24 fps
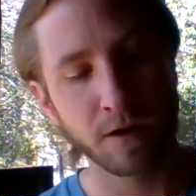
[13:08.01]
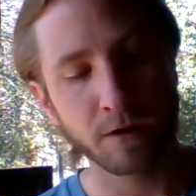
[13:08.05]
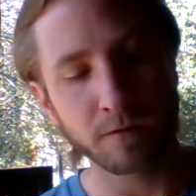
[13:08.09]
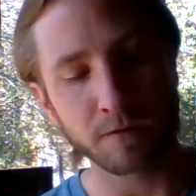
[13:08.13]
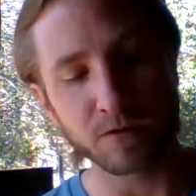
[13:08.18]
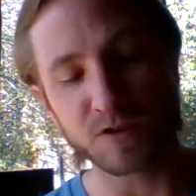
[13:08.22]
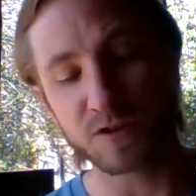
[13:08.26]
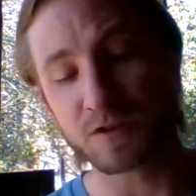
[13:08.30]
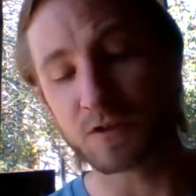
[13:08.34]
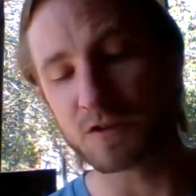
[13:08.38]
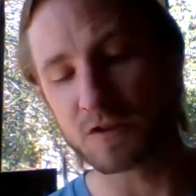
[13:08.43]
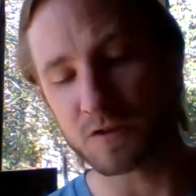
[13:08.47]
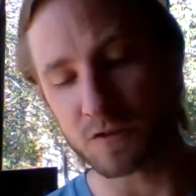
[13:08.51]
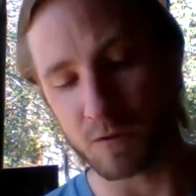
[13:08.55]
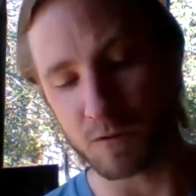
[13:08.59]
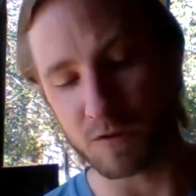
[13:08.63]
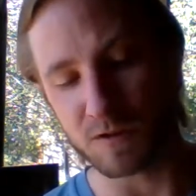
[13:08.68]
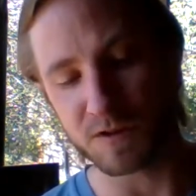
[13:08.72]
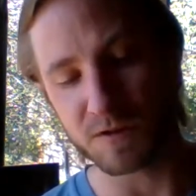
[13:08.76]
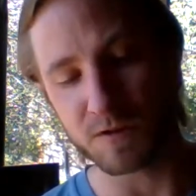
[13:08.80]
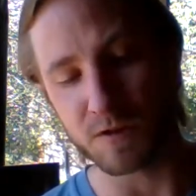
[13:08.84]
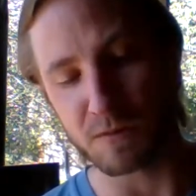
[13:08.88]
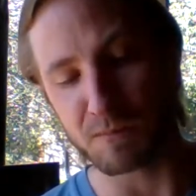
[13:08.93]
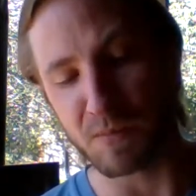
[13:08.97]
which
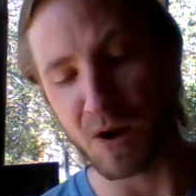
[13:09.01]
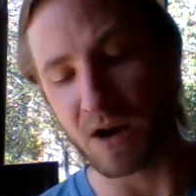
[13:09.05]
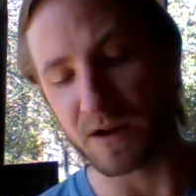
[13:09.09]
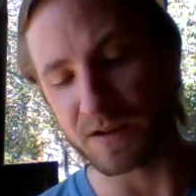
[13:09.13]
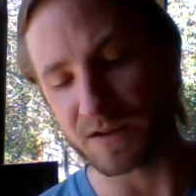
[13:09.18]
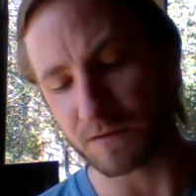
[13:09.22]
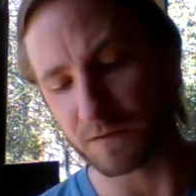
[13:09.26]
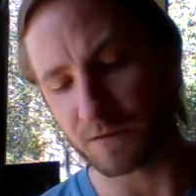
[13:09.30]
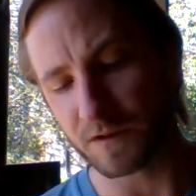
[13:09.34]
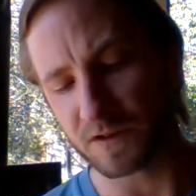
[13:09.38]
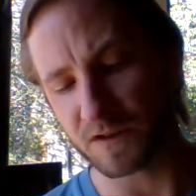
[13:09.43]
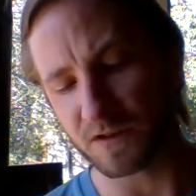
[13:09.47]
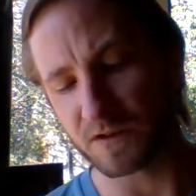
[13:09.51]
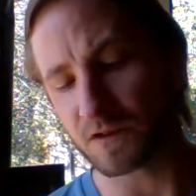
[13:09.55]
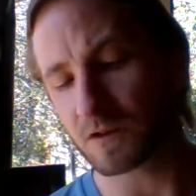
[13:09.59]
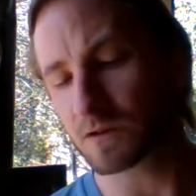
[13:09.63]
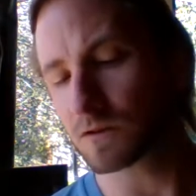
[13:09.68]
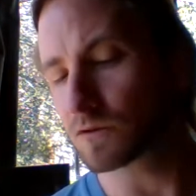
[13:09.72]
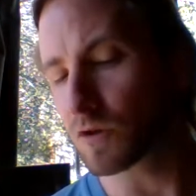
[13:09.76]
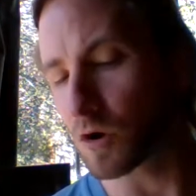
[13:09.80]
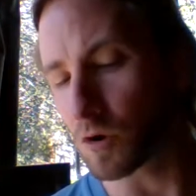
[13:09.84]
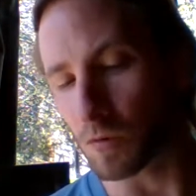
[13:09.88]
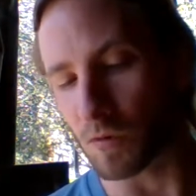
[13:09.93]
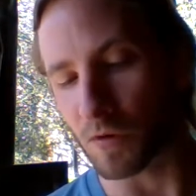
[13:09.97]
distorts their mind's vision
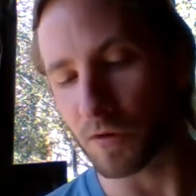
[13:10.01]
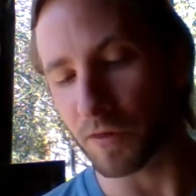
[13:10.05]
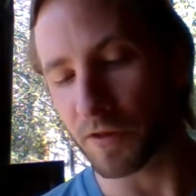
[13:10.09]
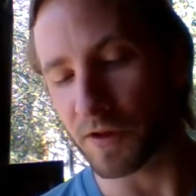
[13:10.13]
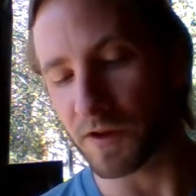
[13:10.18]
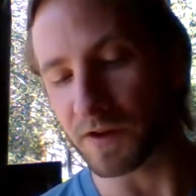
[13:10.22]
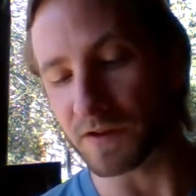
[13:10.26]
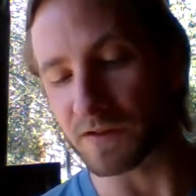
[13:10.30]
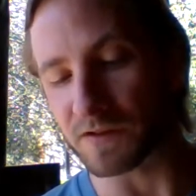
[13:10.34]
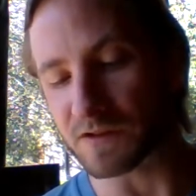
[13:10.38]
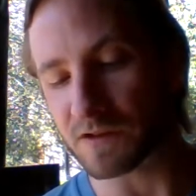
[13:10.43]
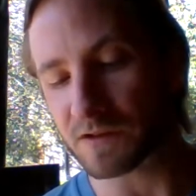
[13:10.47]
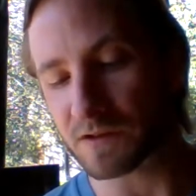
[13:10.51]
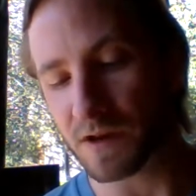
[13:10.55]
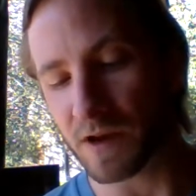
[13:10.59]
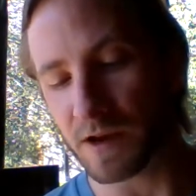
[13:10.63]
to lower things,